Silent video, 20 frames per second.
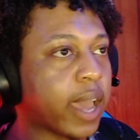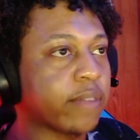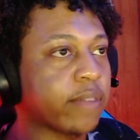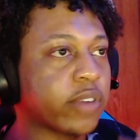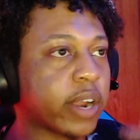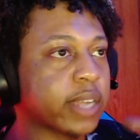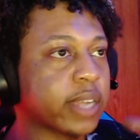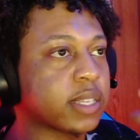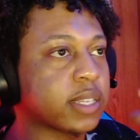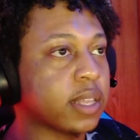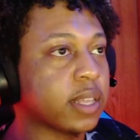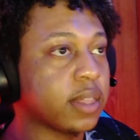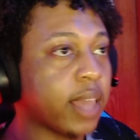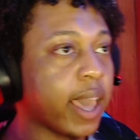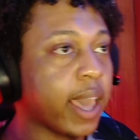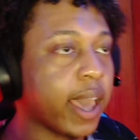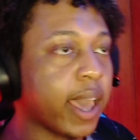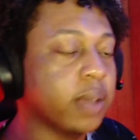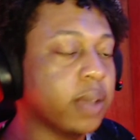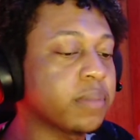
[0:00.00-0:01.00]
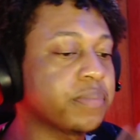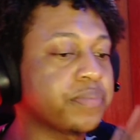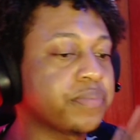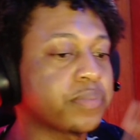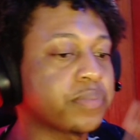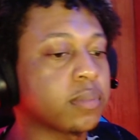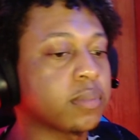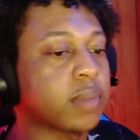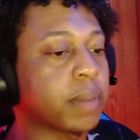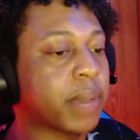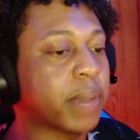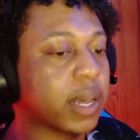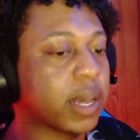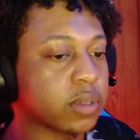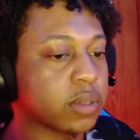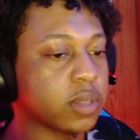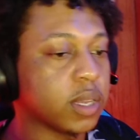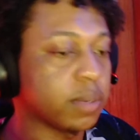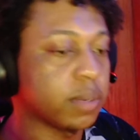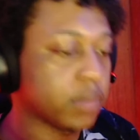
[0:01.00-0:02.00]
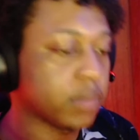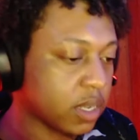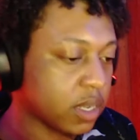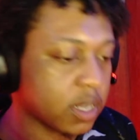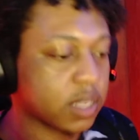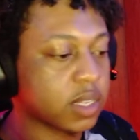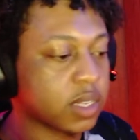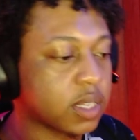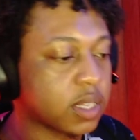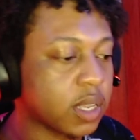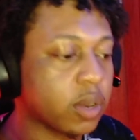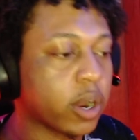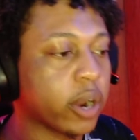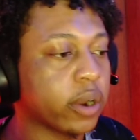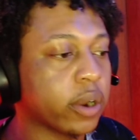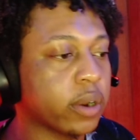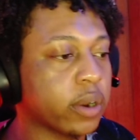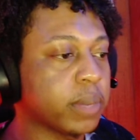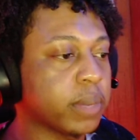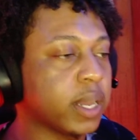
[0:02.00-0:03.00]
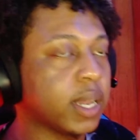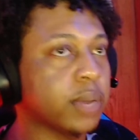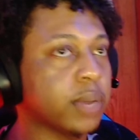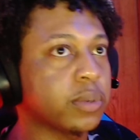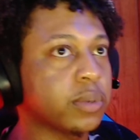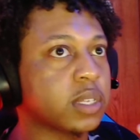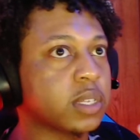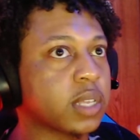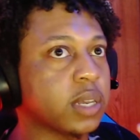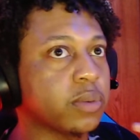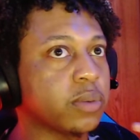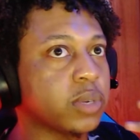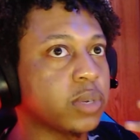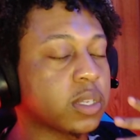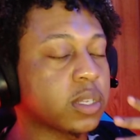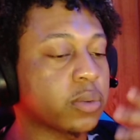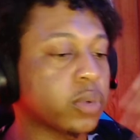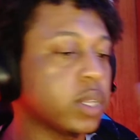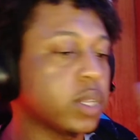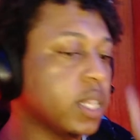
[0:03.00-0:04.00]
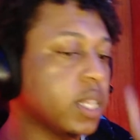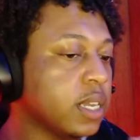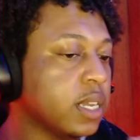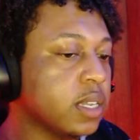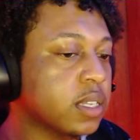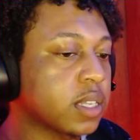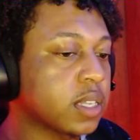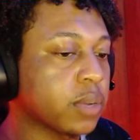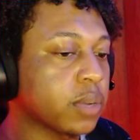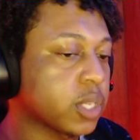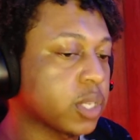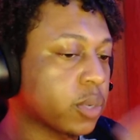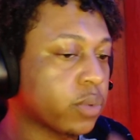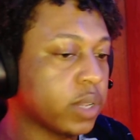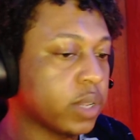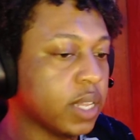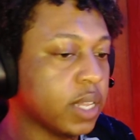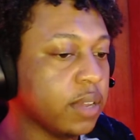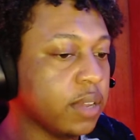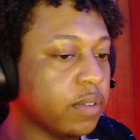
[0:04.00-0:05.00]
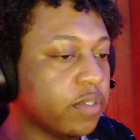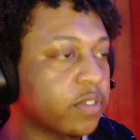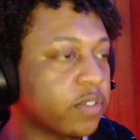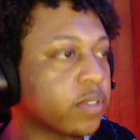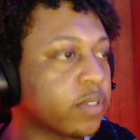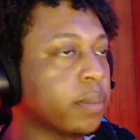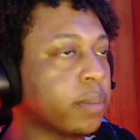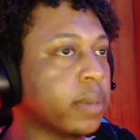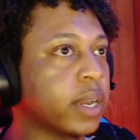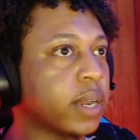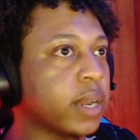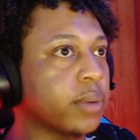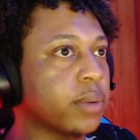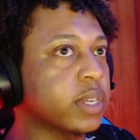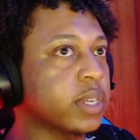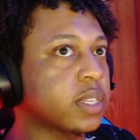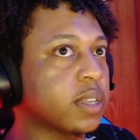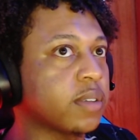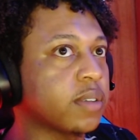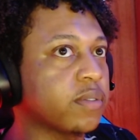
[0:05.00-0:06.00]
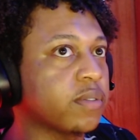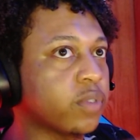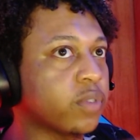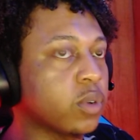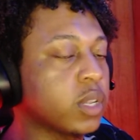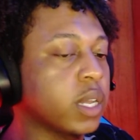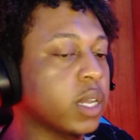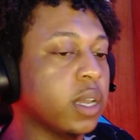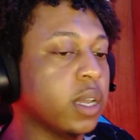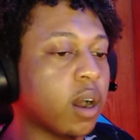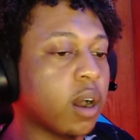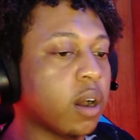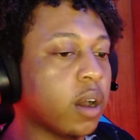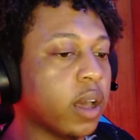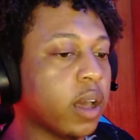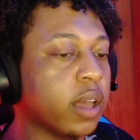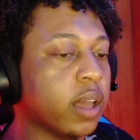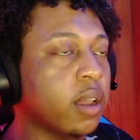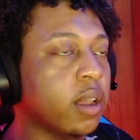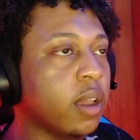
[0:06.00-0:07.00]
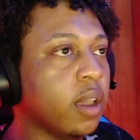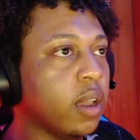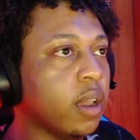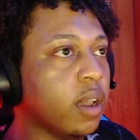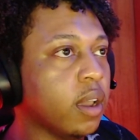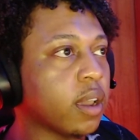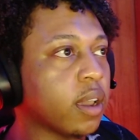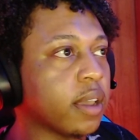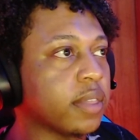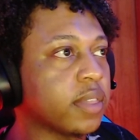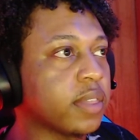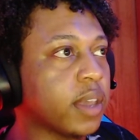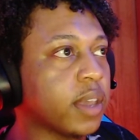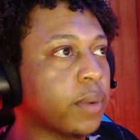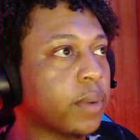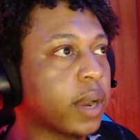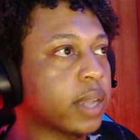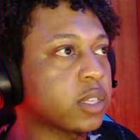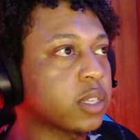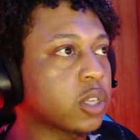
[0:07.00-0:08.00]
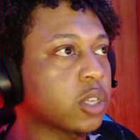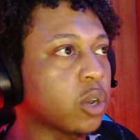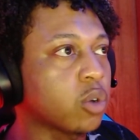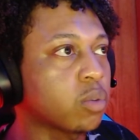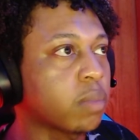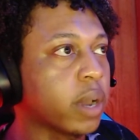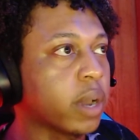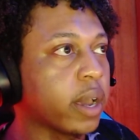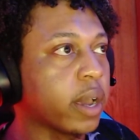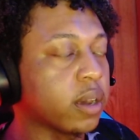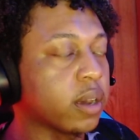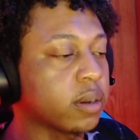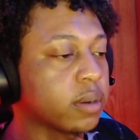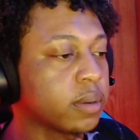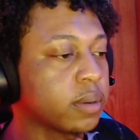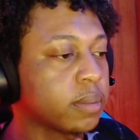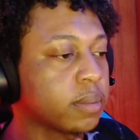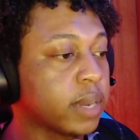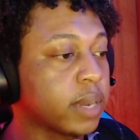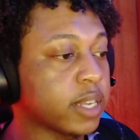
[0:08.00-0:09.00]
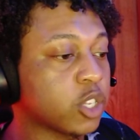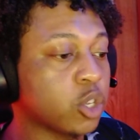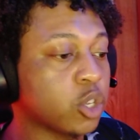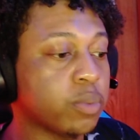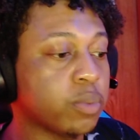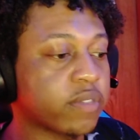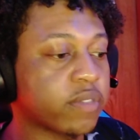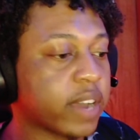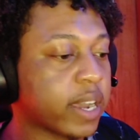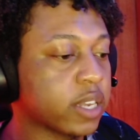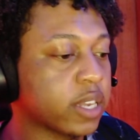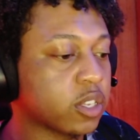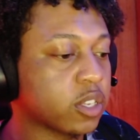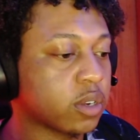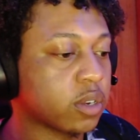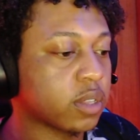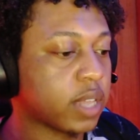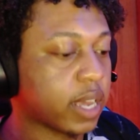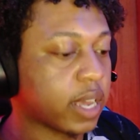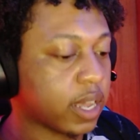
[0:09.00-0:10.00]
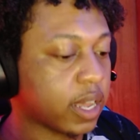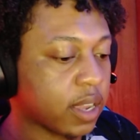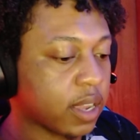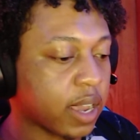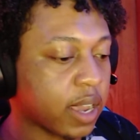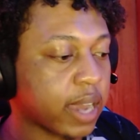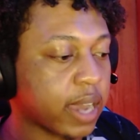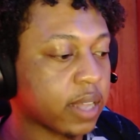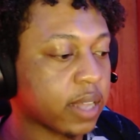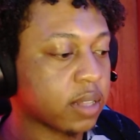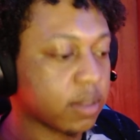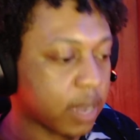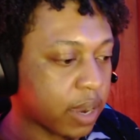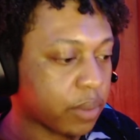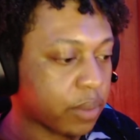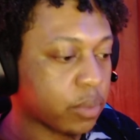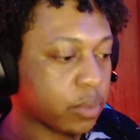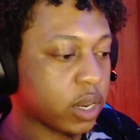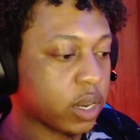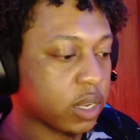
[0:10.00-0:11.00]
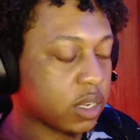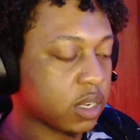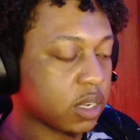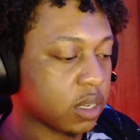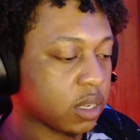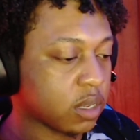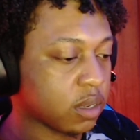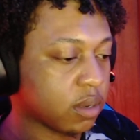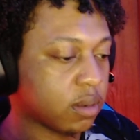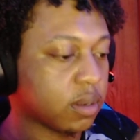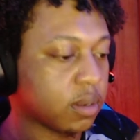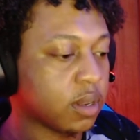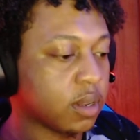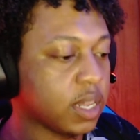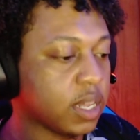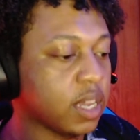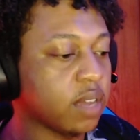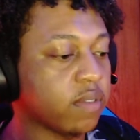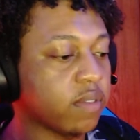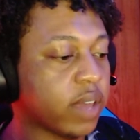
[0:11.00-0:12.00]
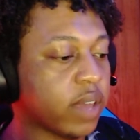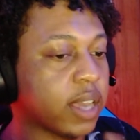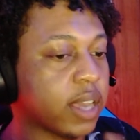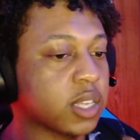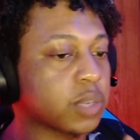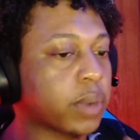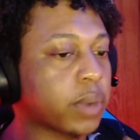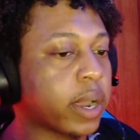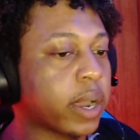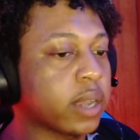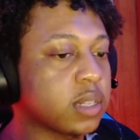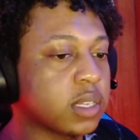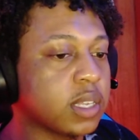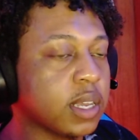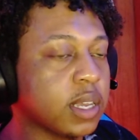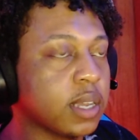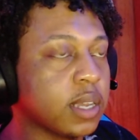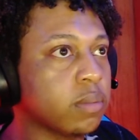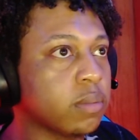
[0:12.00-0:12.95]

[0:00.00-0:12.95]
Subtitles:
I said that, my mouth, I mean, it still hurt, but it was a release. It was a relief, but it wasn't fully gone. And then when I told my supervisor that, yeah, I wanted to leave X, Y, and Z,